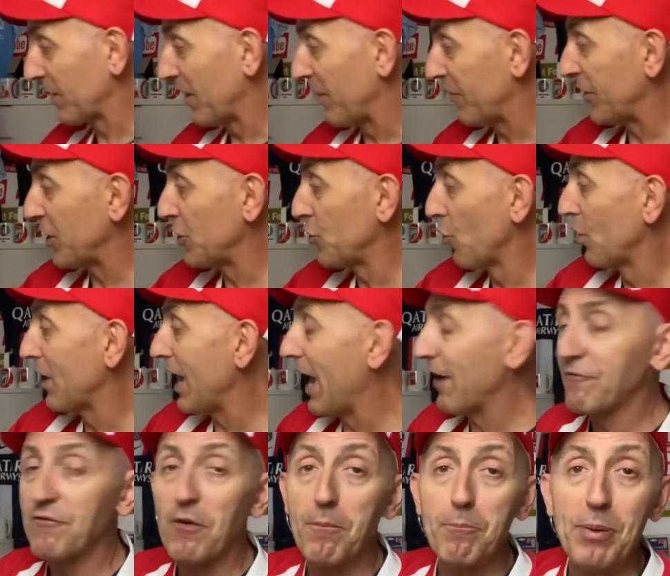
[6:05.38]
the young
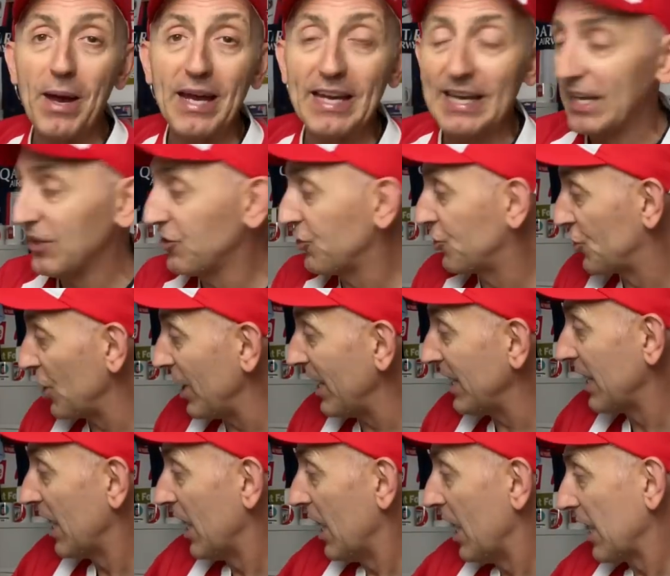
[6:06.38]
lad from
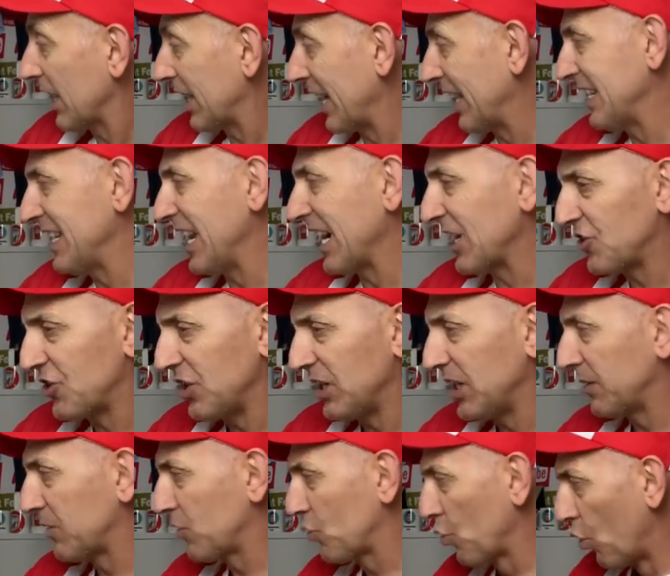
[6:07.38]
PSG? Can he
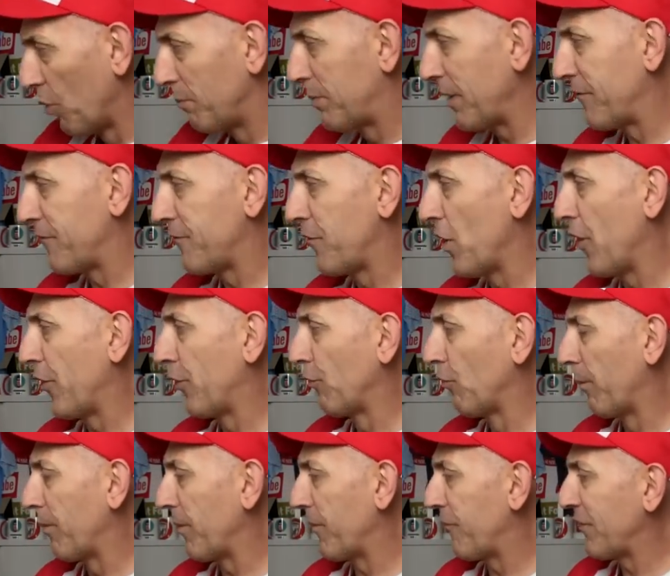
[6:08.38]
actually go a bit further
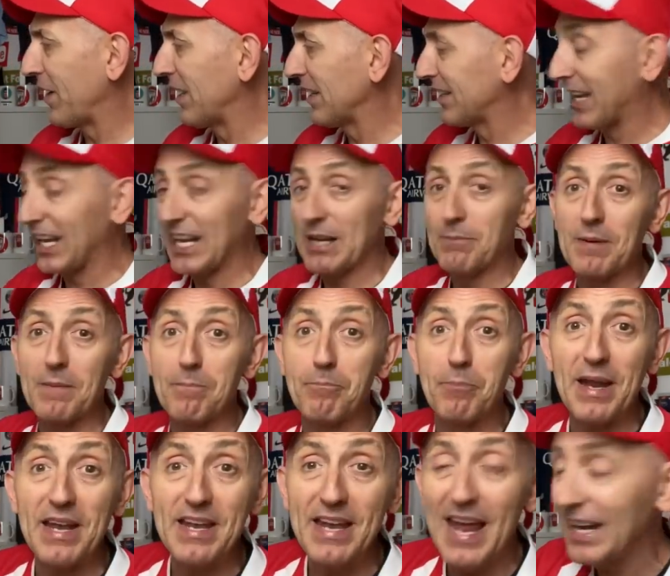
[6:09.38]
up the field? Can it be
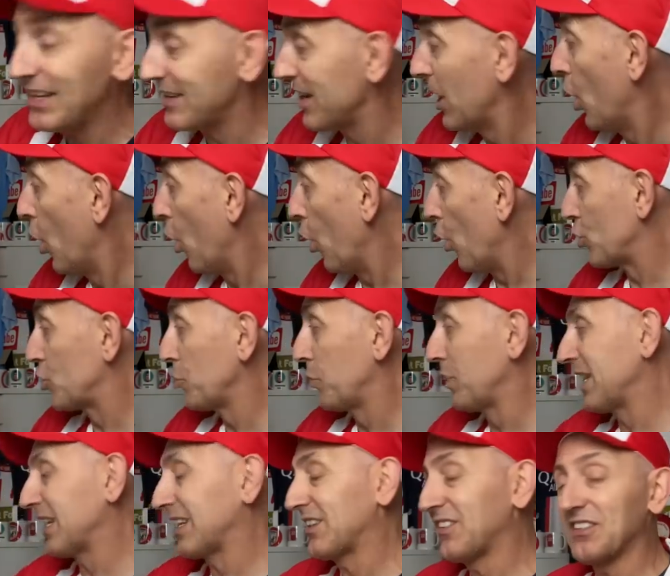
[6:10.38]
Bennett? Or do
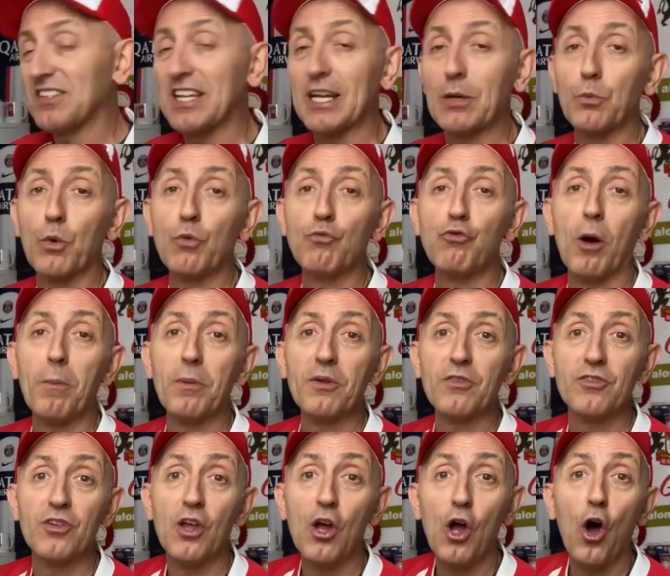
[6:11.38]
we stick with
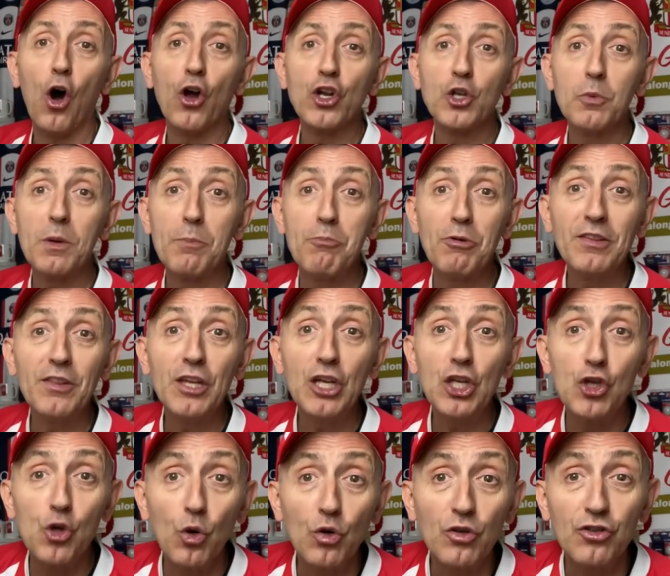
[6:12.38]
Roberts? Or do we bring the
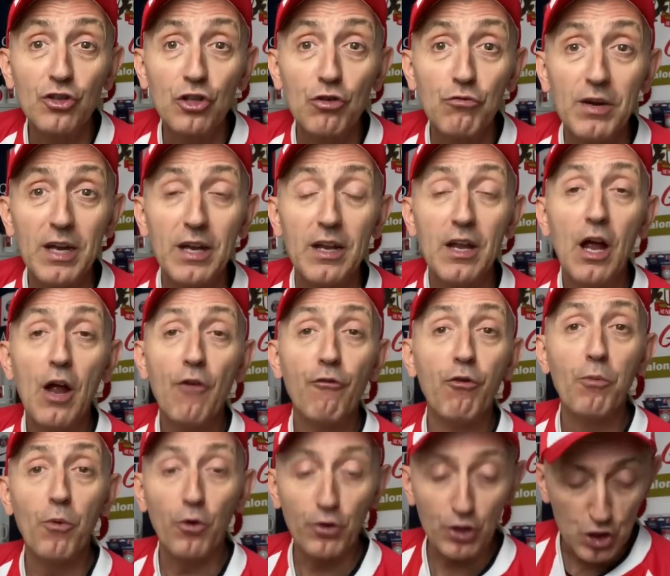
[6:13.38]
youngster in
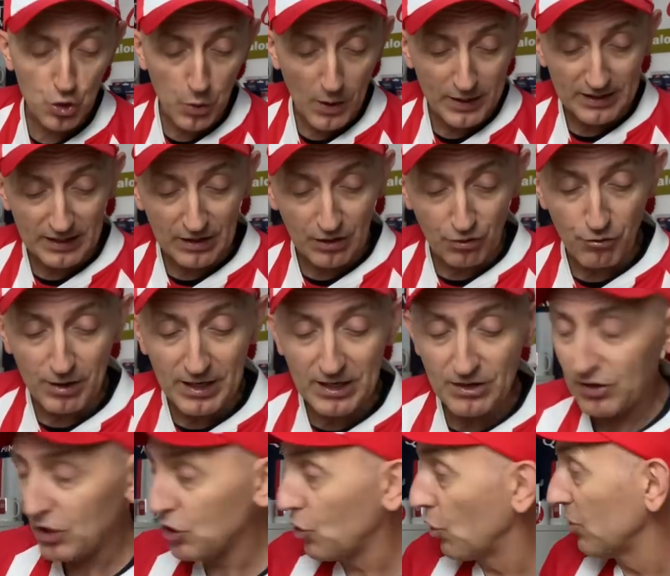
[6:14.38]
from the under-23s,
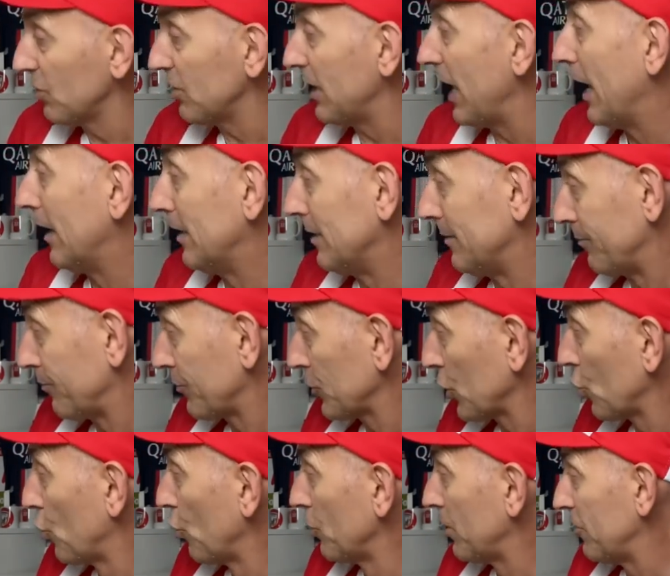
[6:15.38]
the youngster?
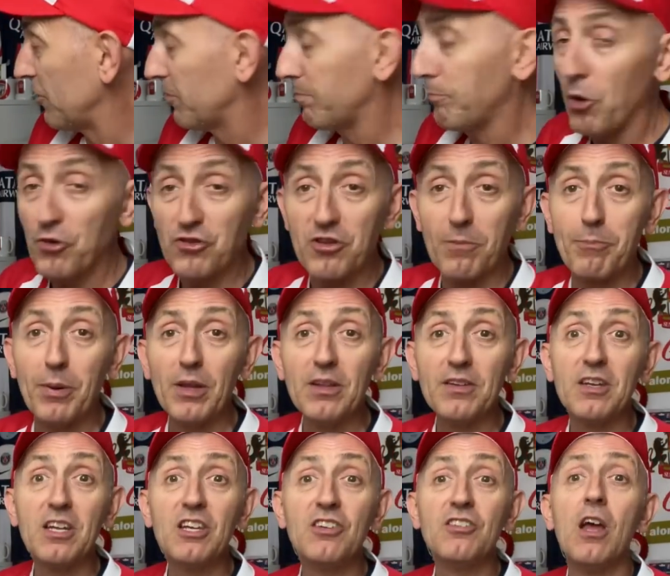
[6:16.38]
Could, there's
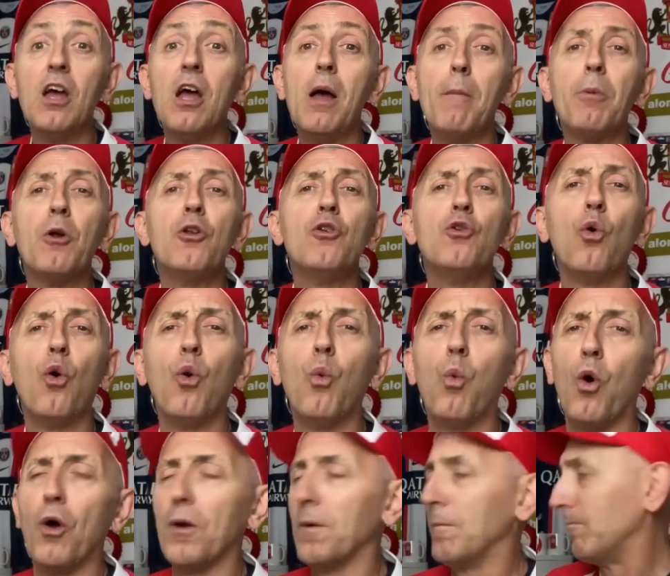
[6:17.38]
possibilities, but no
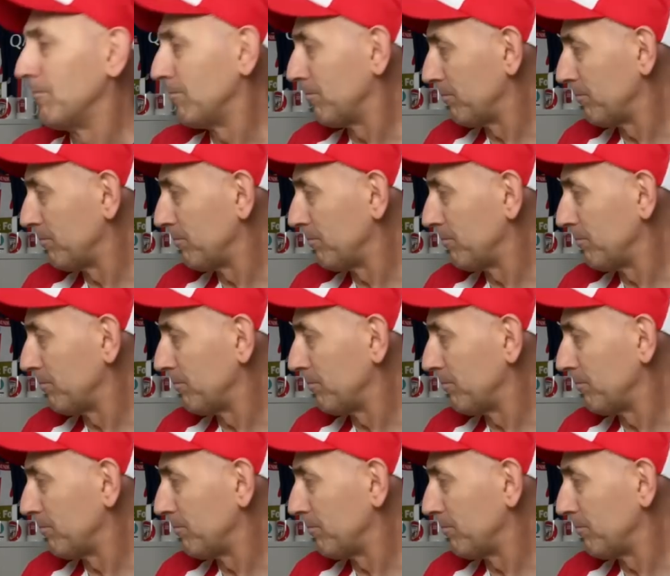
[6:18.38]
one